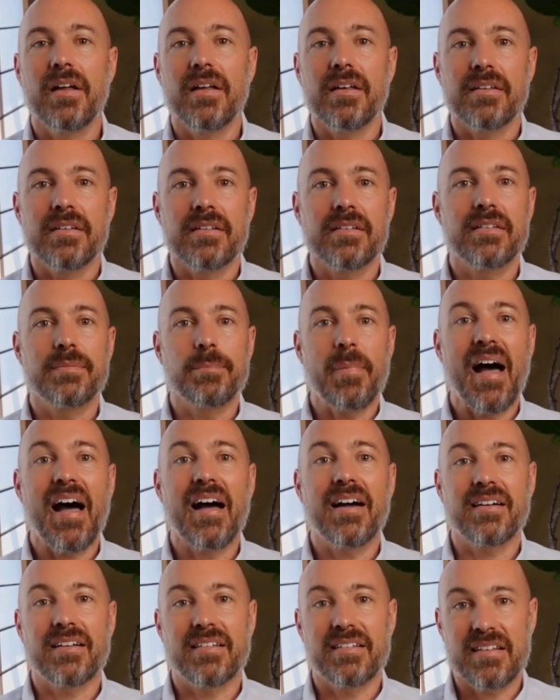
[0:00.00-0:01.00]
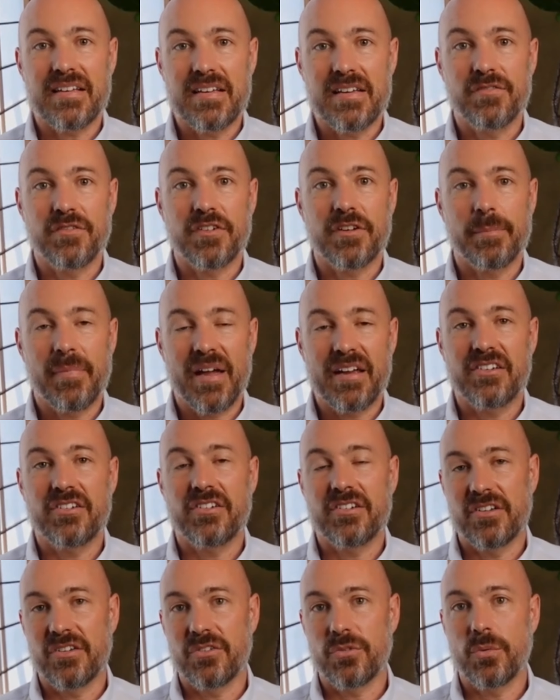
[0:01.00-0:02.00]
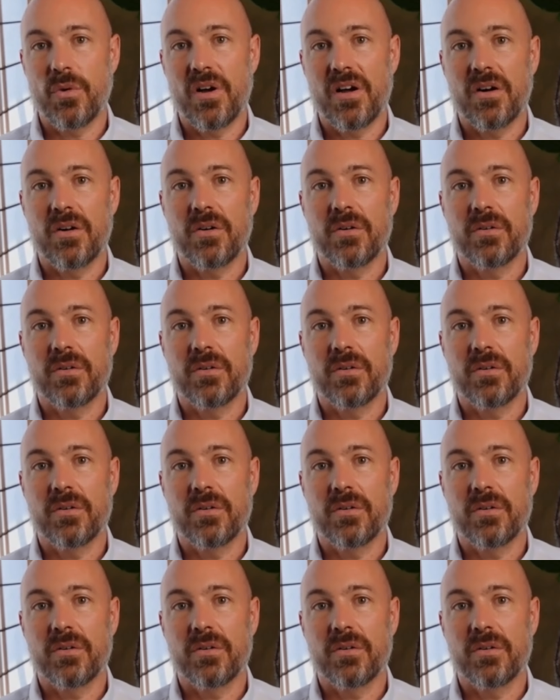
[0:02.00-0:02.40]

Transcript: Sparks inflammation as well.